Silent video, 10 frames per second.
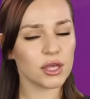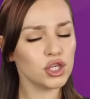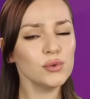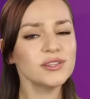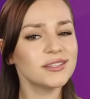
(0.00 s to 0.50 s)

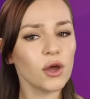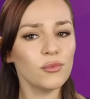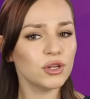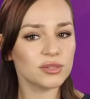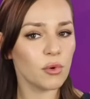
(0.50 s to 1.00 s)
You are so
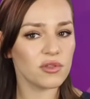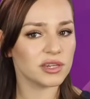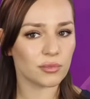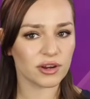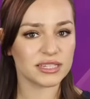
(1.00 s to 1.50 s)
much more
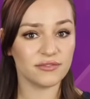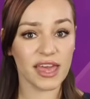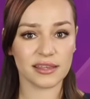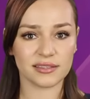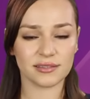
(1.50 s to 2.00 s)
than a pretty
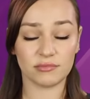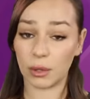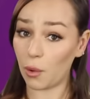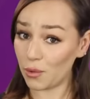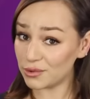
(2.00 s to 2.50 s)
face.
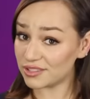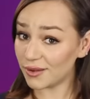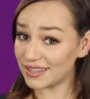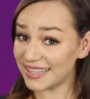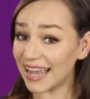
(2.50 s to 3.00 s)
You are
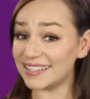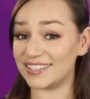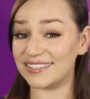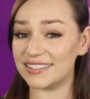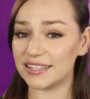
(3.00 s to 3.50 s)
also
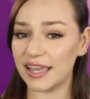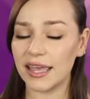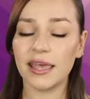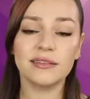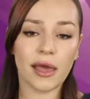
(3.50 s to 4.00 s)
intelligent.
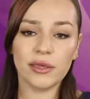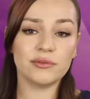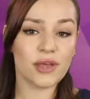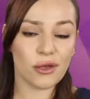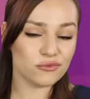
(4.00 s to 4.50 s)
Now,
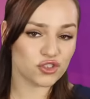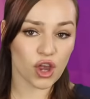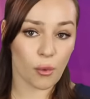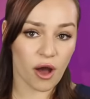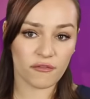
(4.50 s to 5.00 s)
you don't
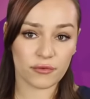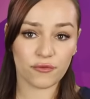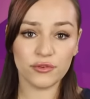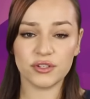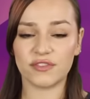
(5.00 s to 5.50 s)
show off in
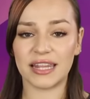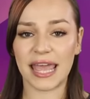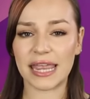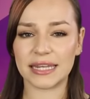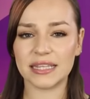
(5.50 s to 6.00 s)
front of the
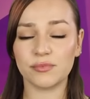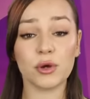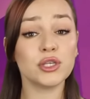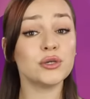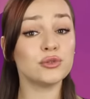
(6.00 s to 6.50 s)
ladies,
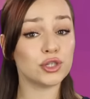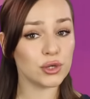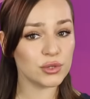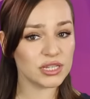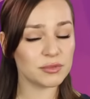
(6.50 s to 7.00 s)
but you
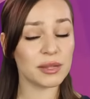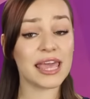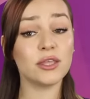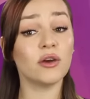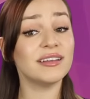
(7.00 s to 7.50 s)
do display
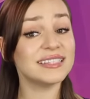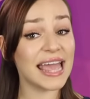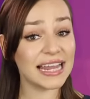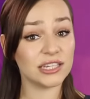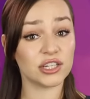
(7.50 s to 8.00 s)
your
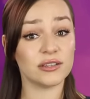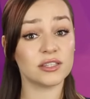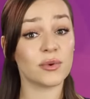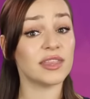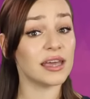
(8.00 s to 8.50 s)

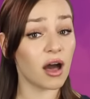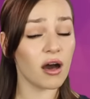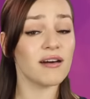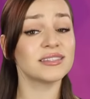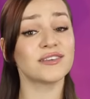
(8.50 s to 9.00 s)
intelligence when they
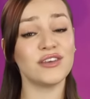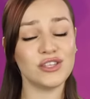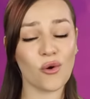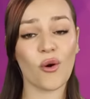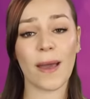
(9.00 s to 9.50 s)
ask for
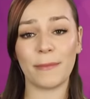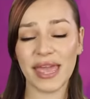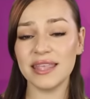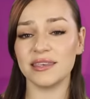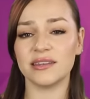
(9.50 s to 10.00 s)
your
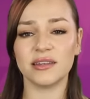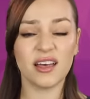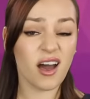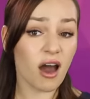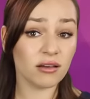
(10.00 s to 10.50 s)
opinion
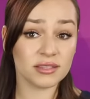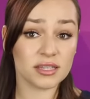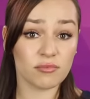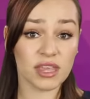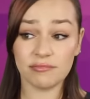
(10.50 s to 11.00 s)
on
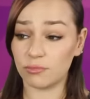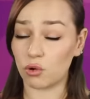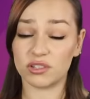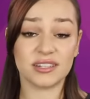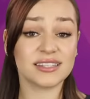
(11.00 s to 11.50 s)
something
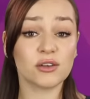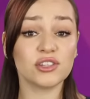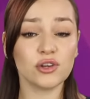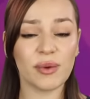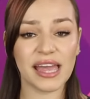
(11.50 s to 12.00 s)
or to
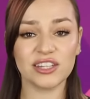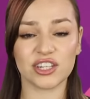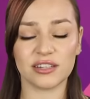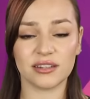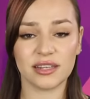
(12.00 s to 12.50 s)
discuss your
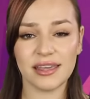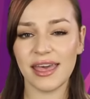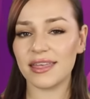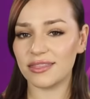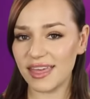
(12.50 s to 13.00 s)
passion.
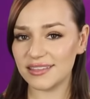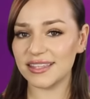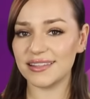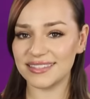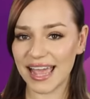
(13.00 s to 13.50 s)
This
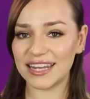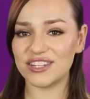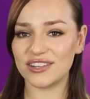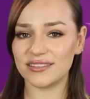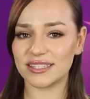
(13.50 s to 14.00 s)

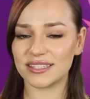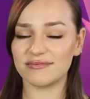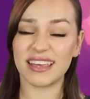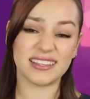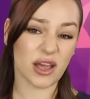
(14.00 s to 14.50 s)
intelligence
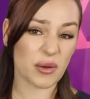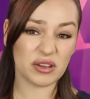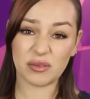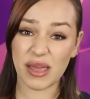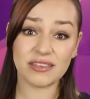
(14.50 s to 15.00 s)
is only
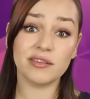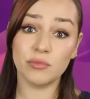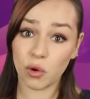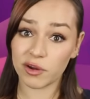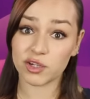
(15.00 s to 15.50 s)
going to make you
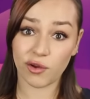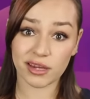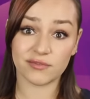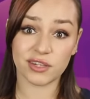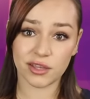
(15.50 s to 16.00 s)
more
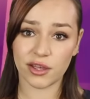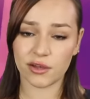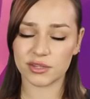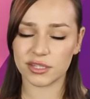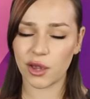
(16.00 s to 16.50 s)
attractive to
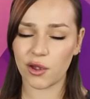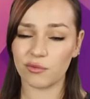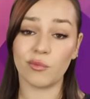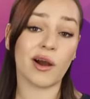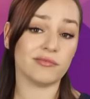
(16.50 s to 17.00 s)
girls,
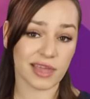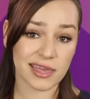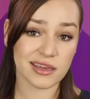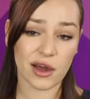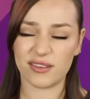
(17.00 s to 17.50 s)
so, well, there
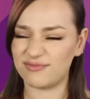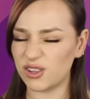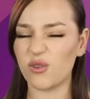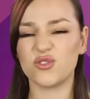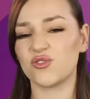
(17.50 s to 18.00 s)
you go.
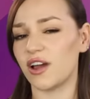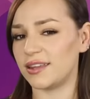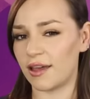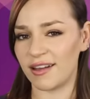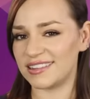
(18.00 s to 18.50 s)
Don't try
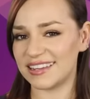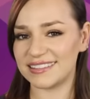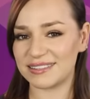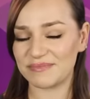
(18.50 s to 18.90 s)
and hide it.